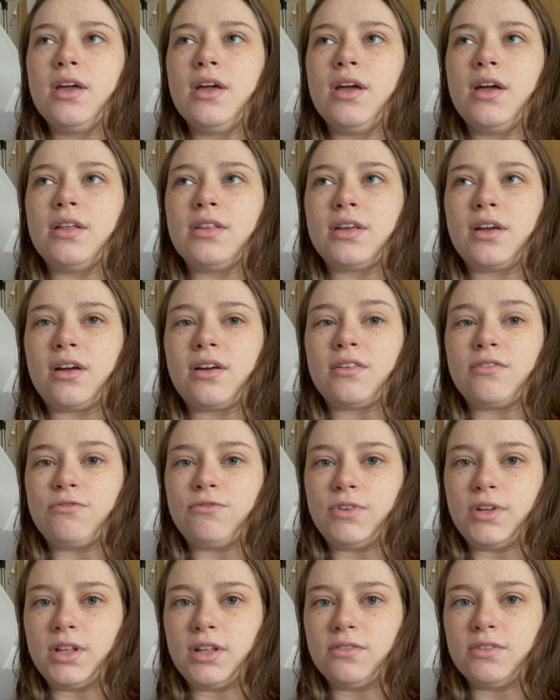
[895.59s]
and like I can
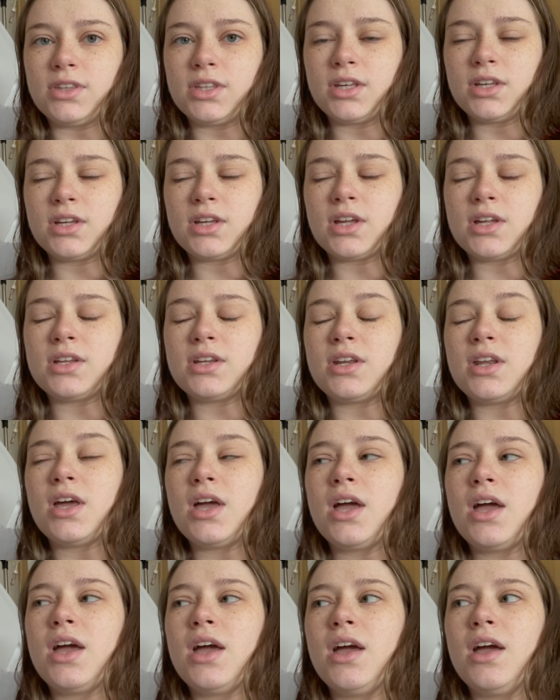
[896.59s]
feel everything again,
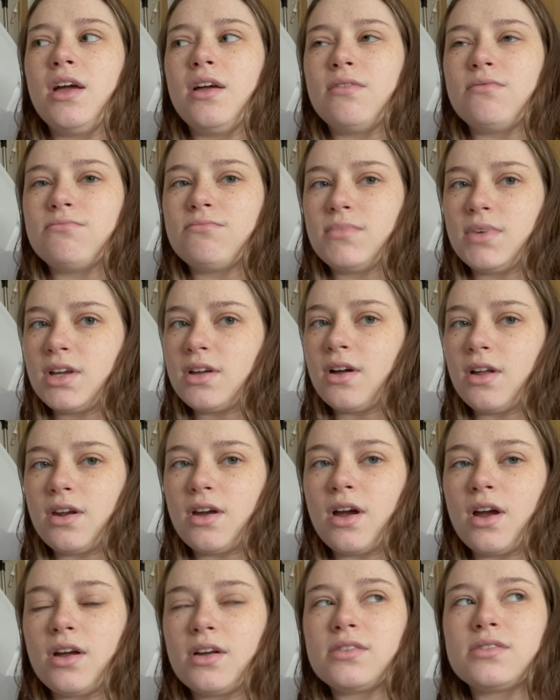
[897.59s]
it kind of
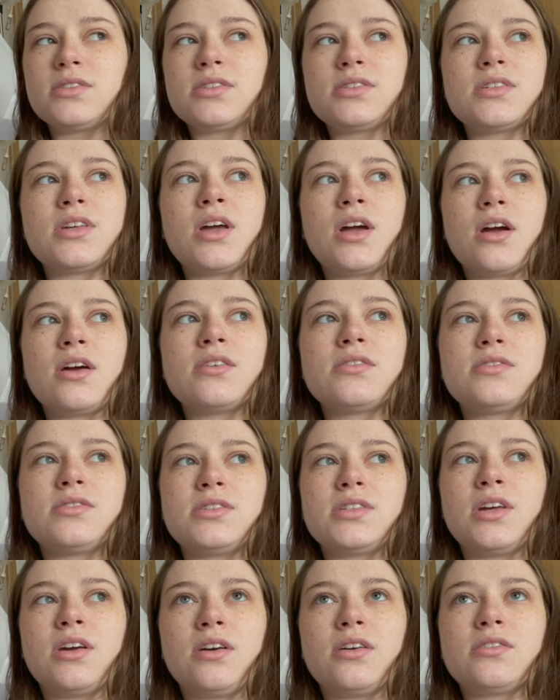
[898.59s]
hurts. It hurts.
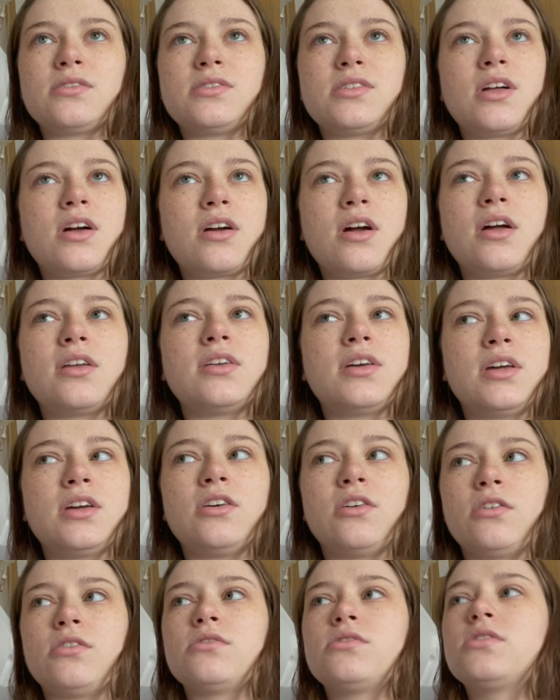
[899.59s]
It hurts. Not kind of. It
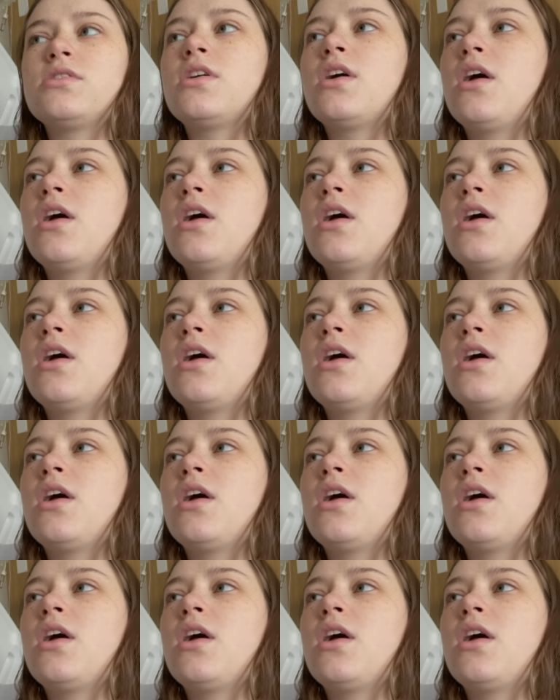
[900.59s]
hurts.